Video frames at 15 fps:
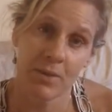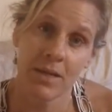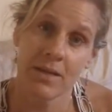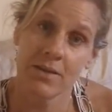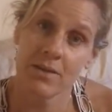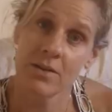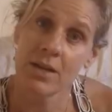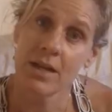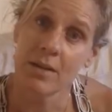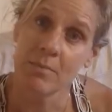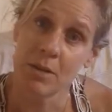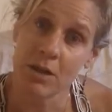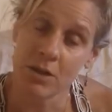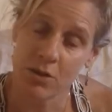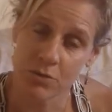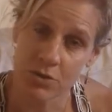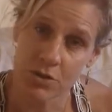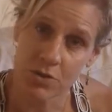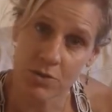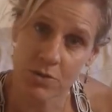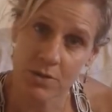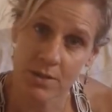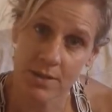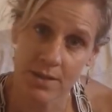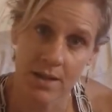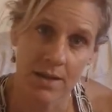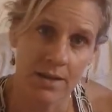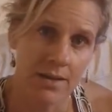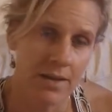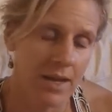in and be close to her
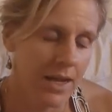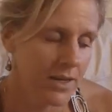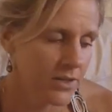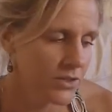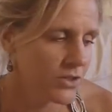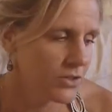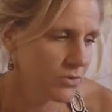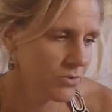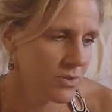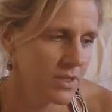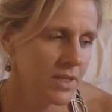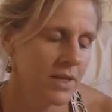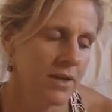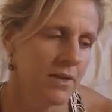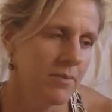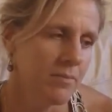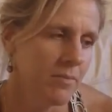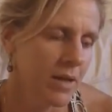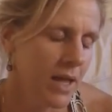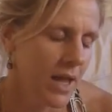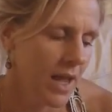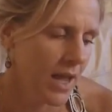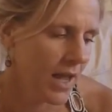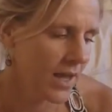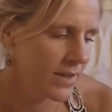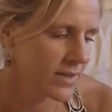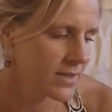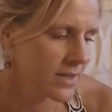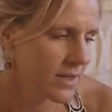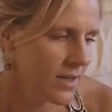son and attune to him,
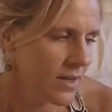and